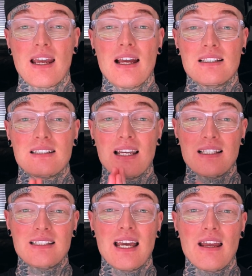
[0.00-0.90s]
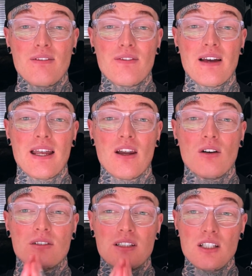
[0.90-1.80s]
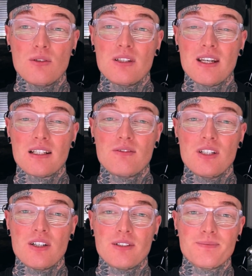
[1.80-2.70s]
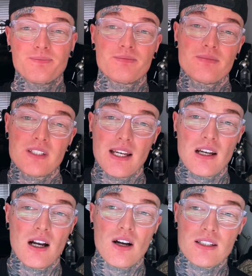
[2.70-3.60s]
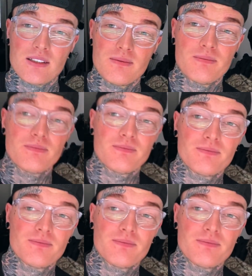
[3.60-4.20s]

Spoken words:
care, stay safe, and I'll see you in the next video. Take care, guys.